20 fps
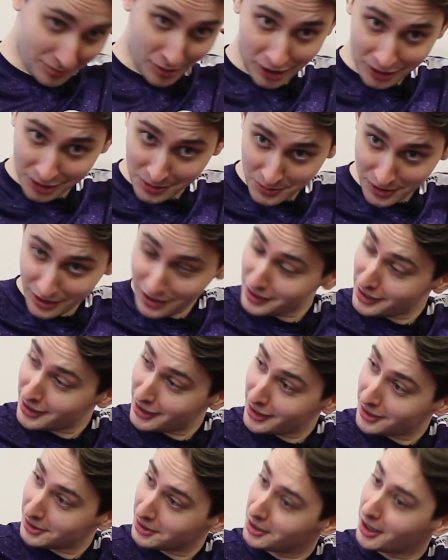Possibly
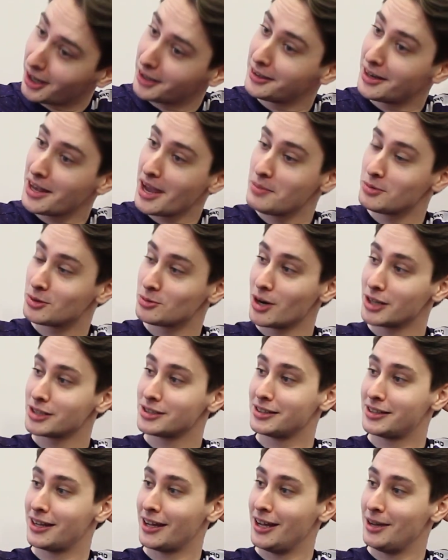an unnamed
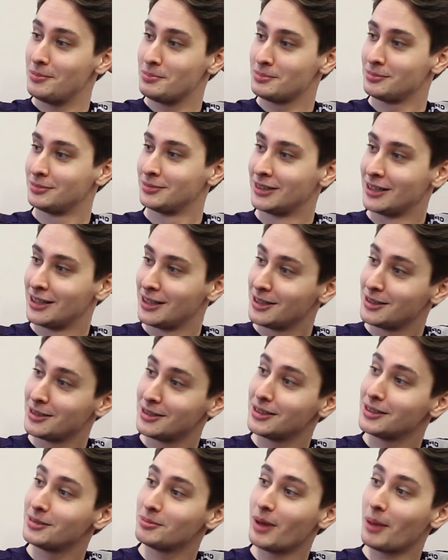Russian team.
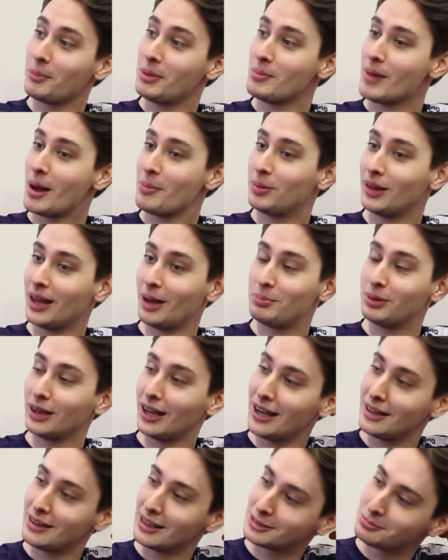Or maybe a
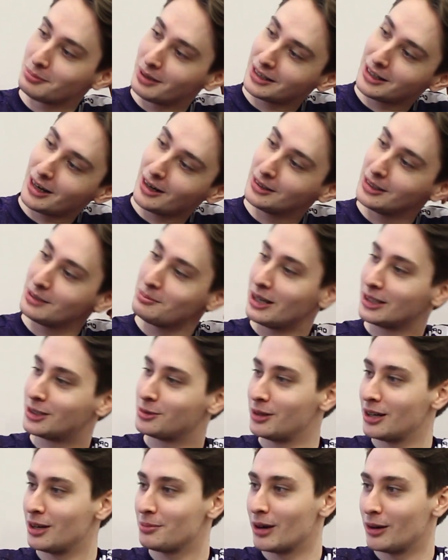player that's currently my
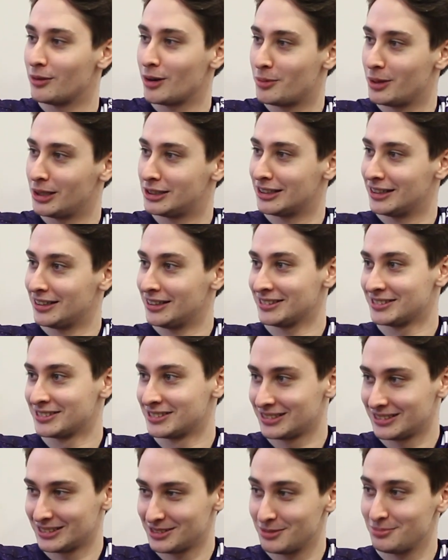Twitter profile picture.
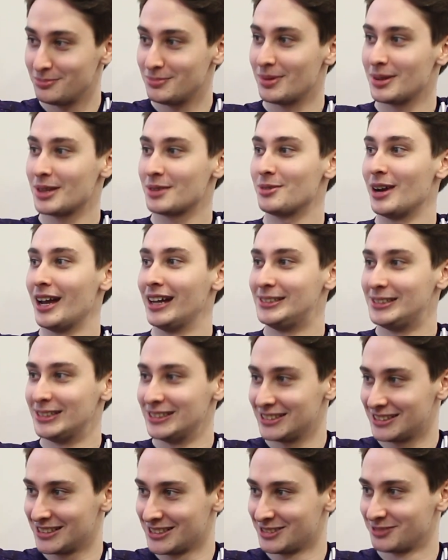With the
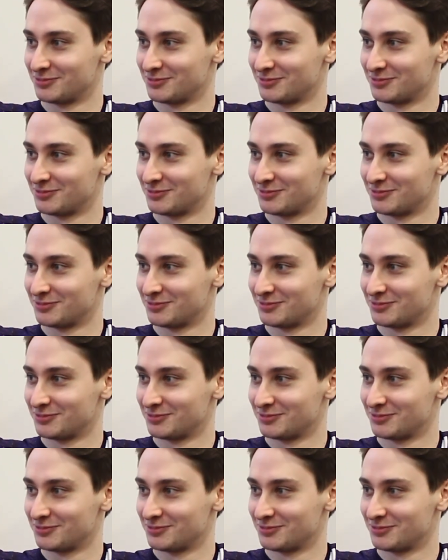ranches.